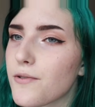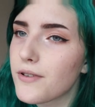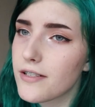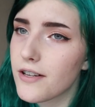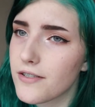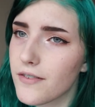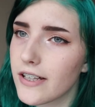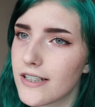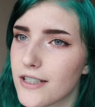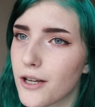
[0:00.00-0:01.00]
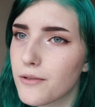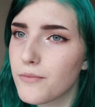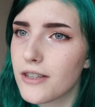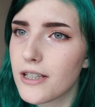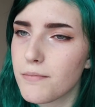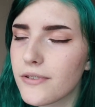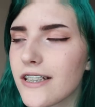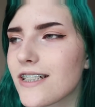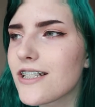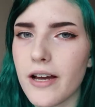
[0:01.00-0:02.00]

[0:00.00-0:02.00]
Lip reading: once I was finally done with the bleach,